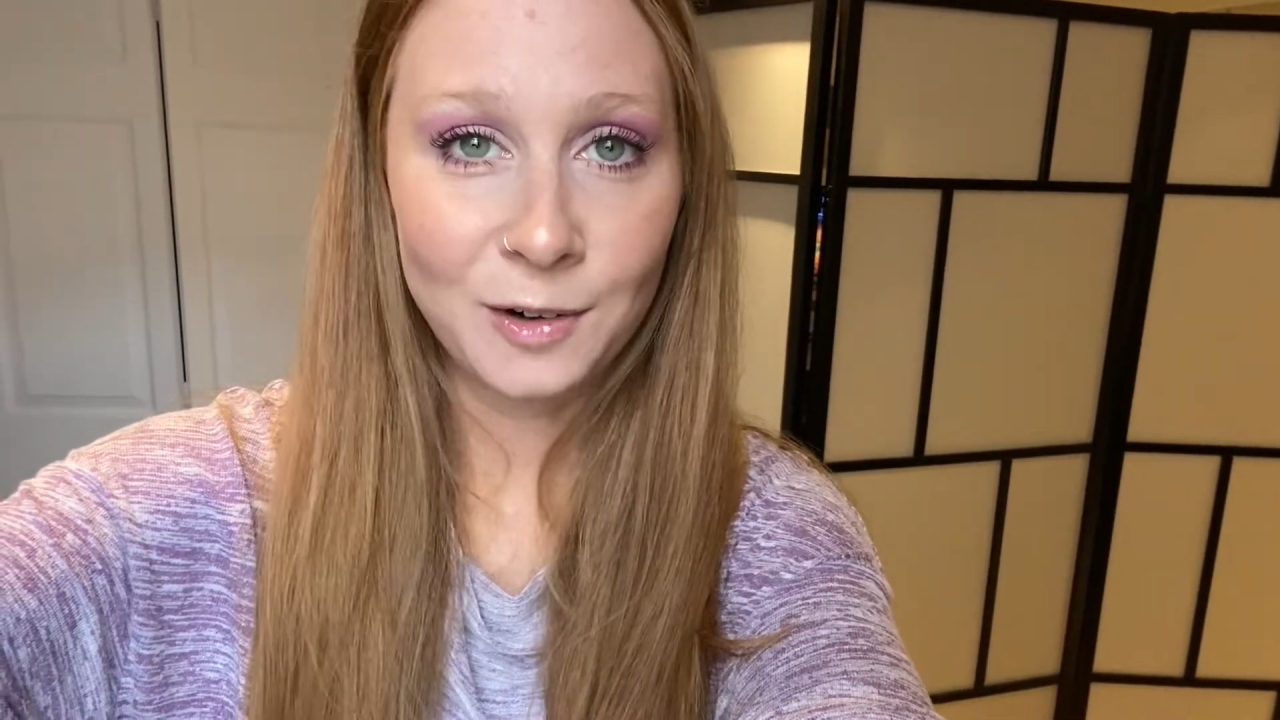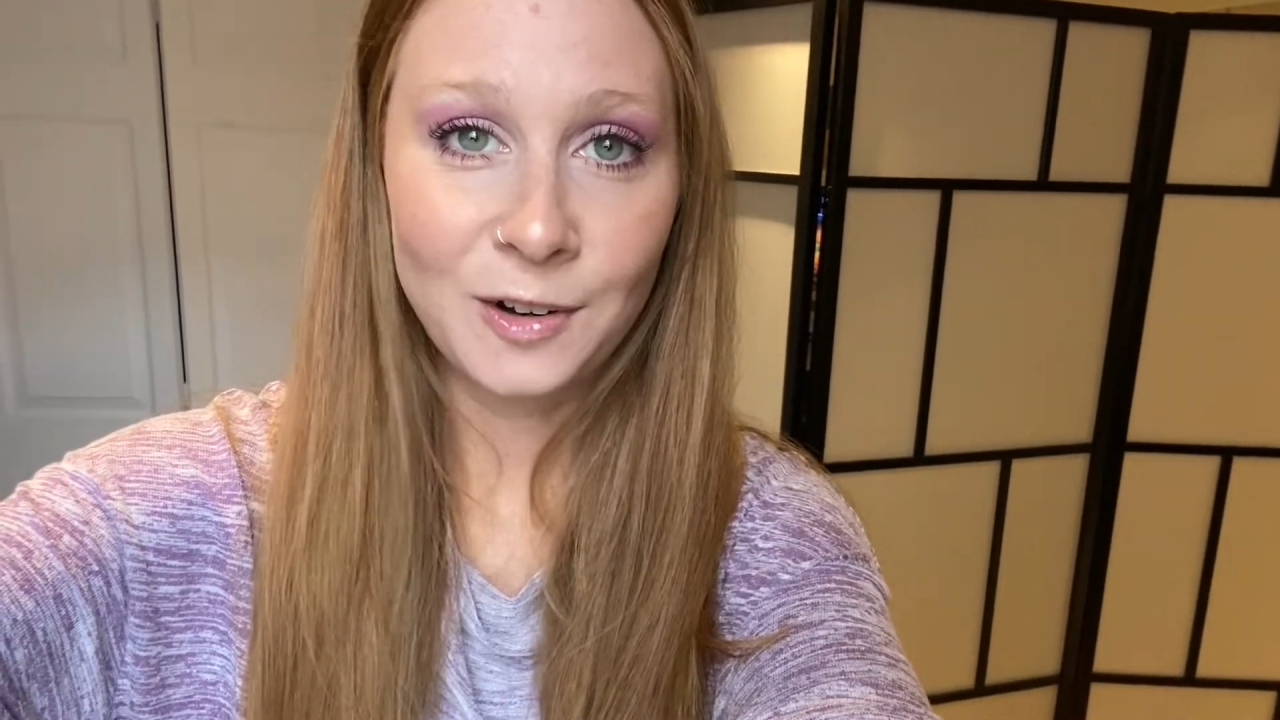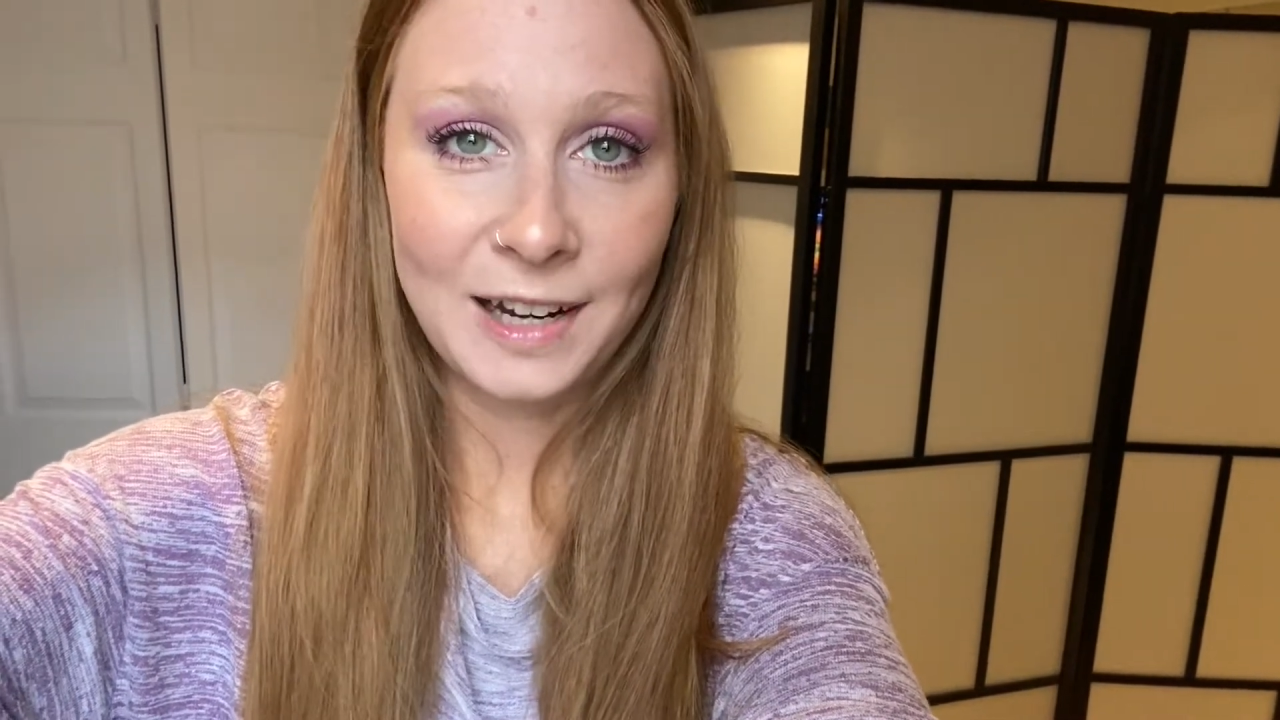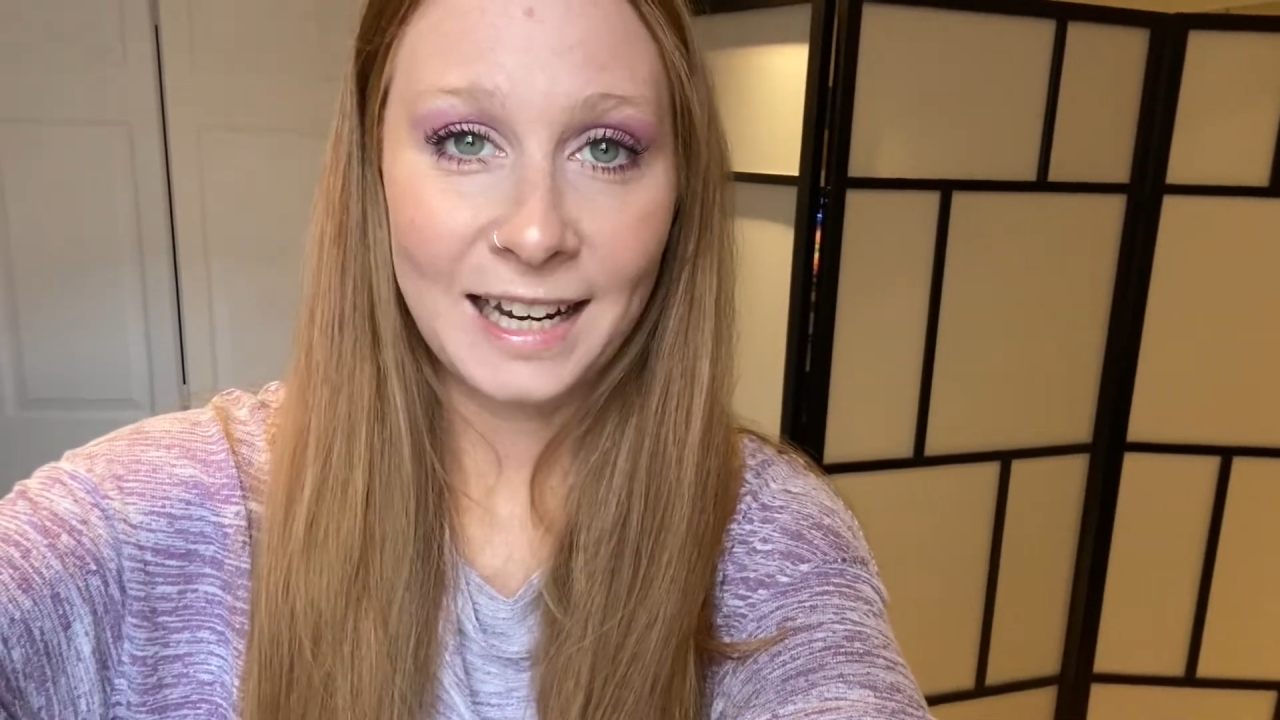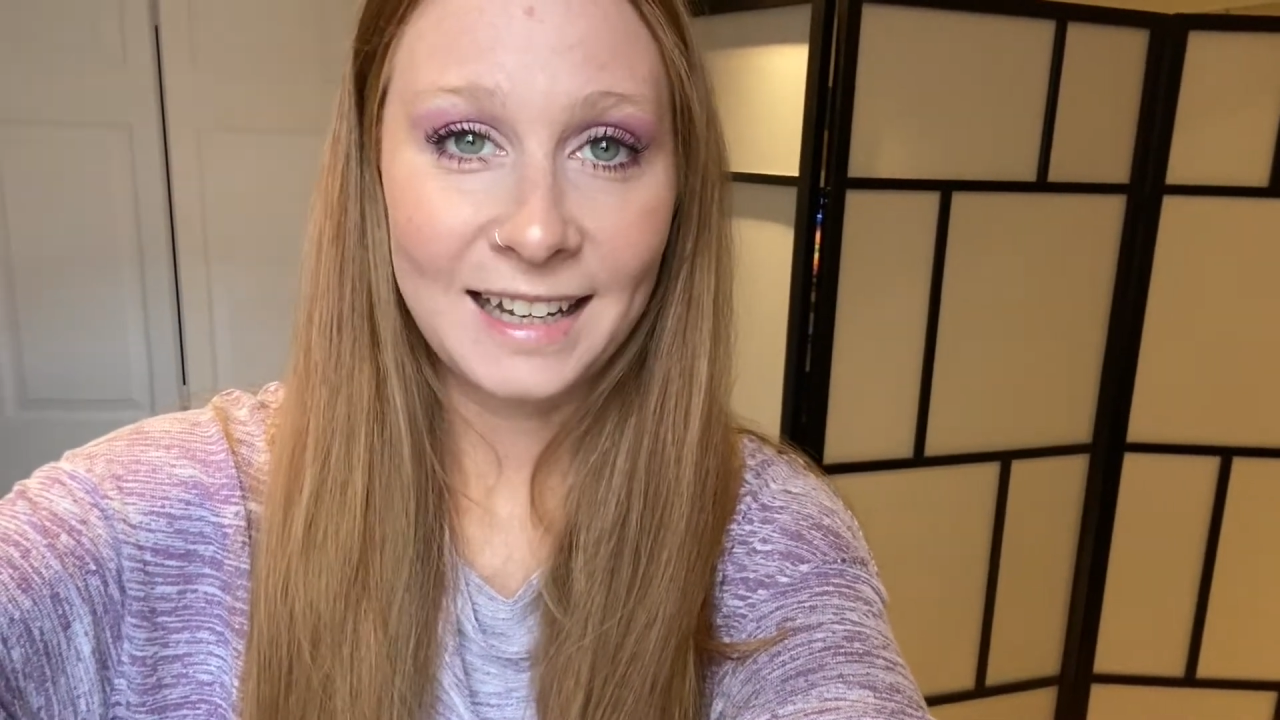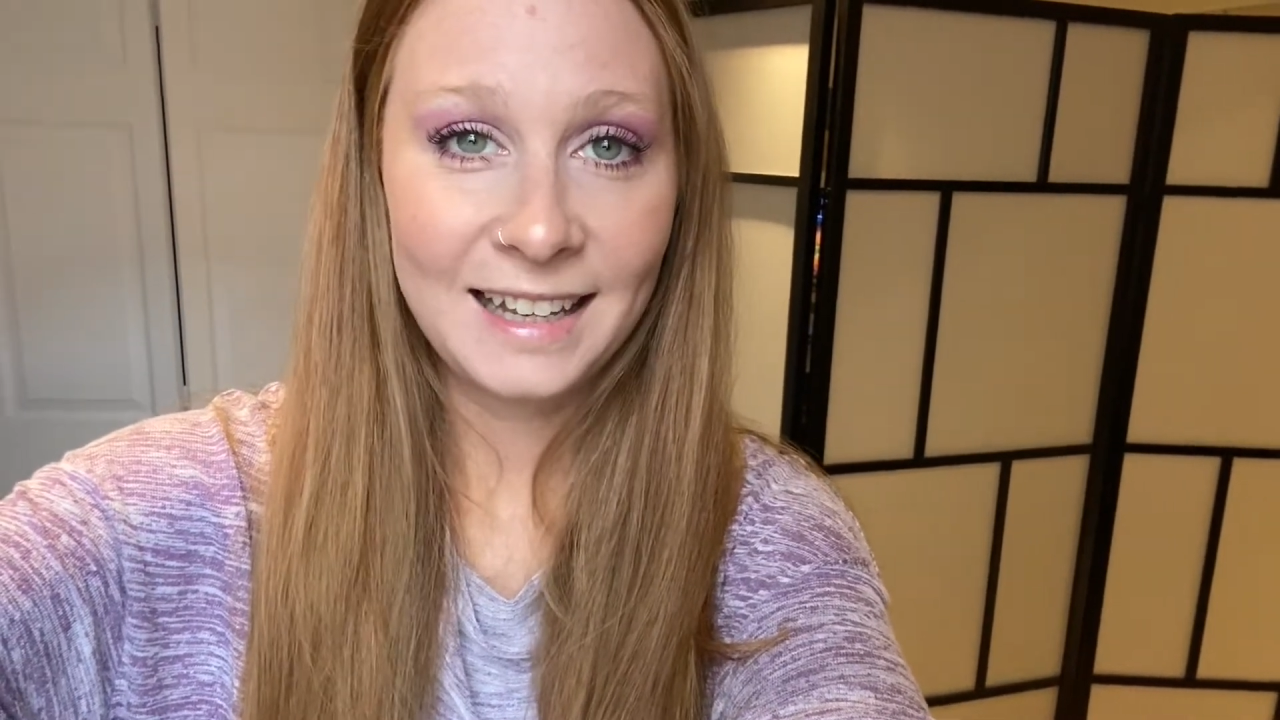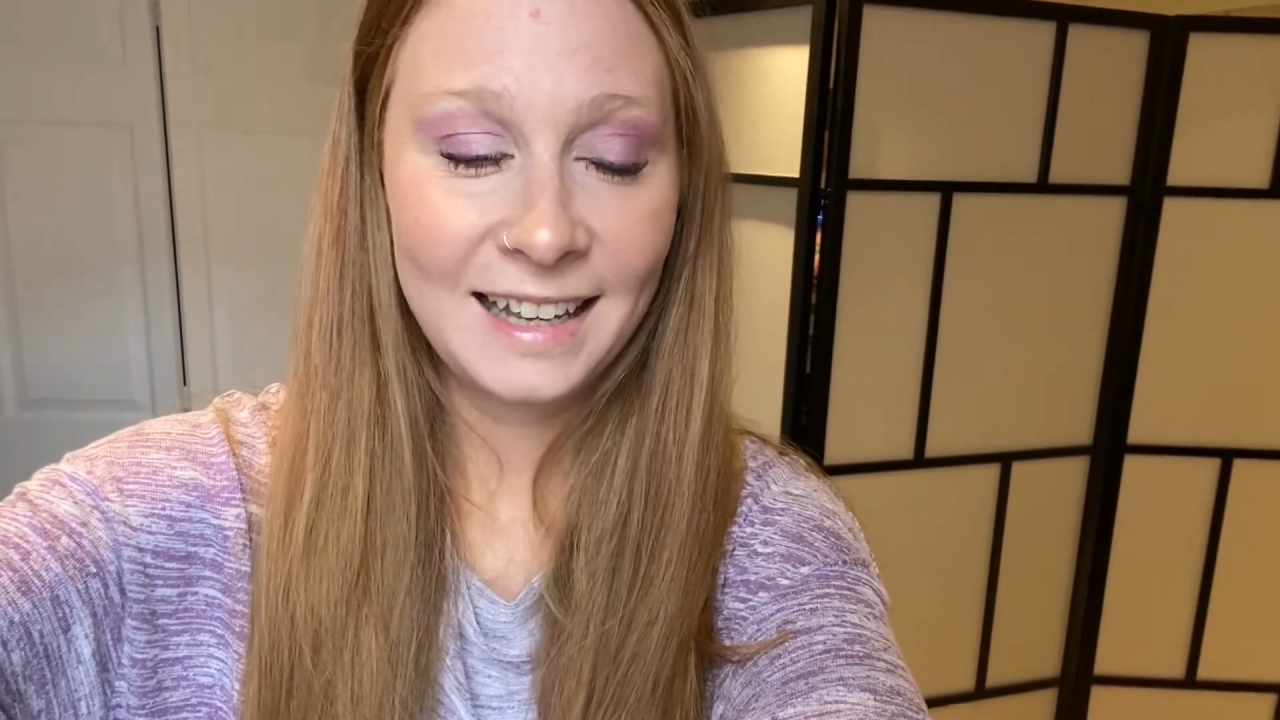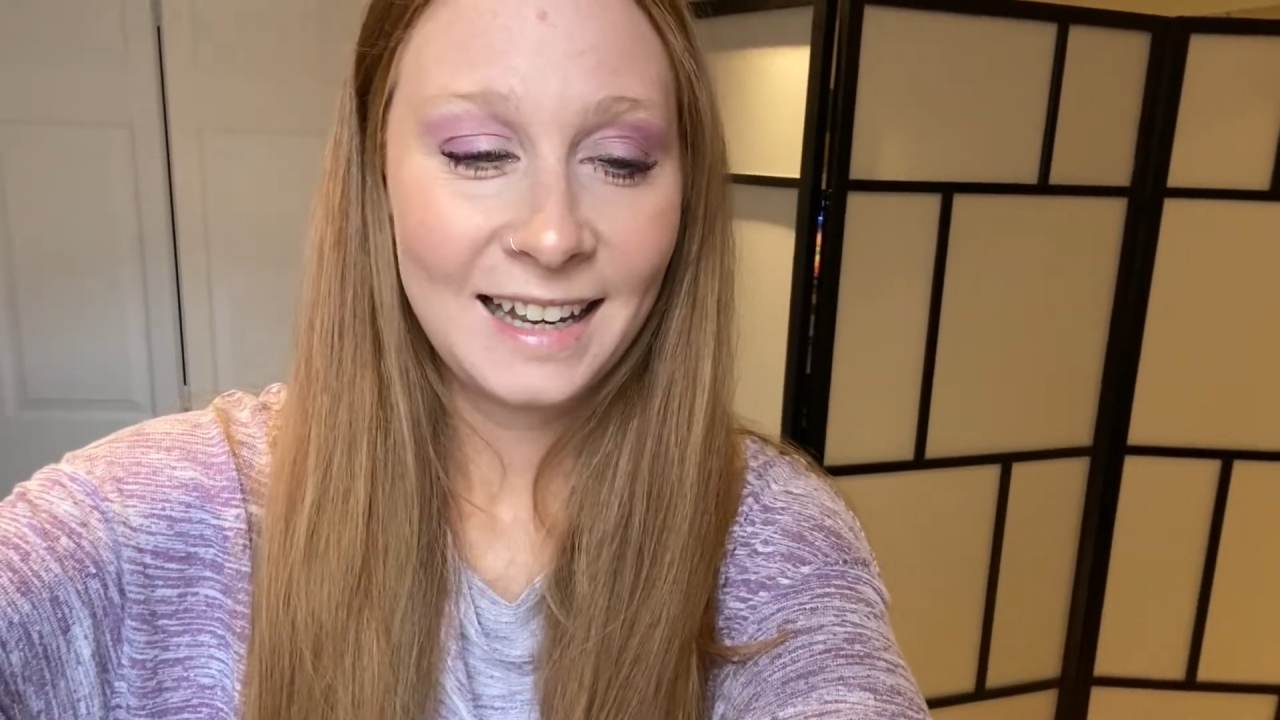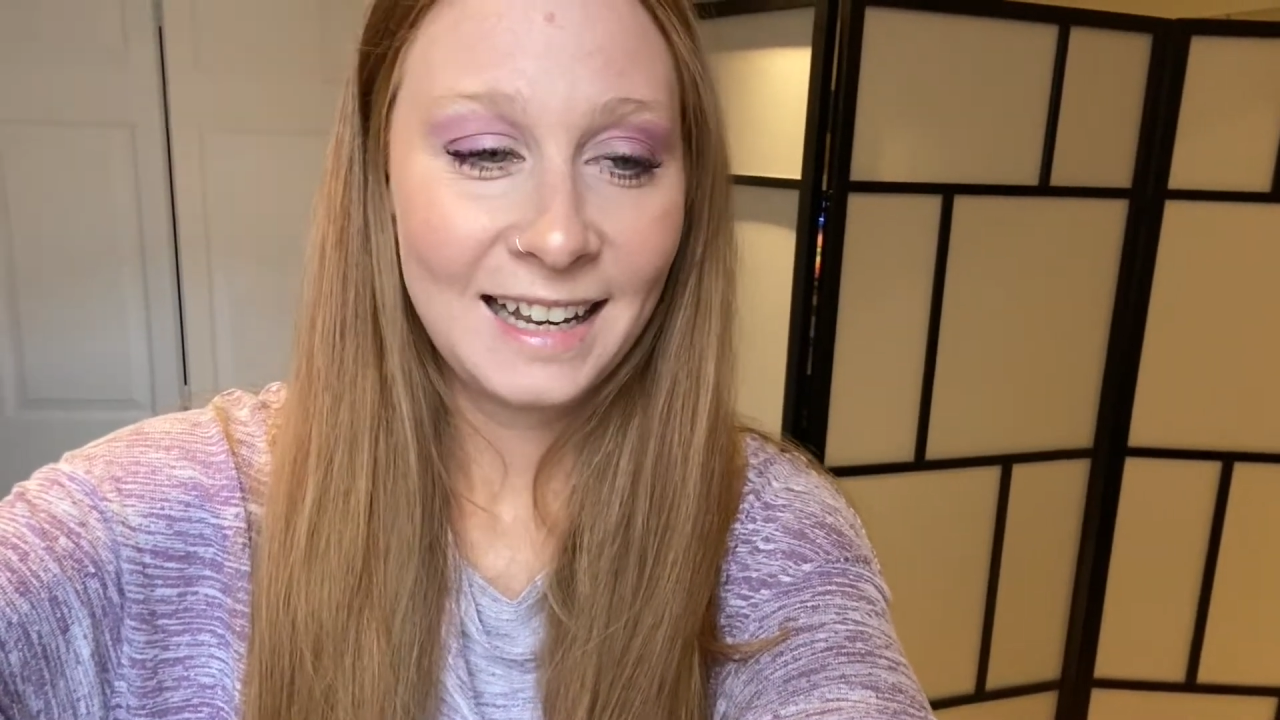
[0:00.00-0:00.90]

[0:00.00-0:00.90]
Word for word: critic,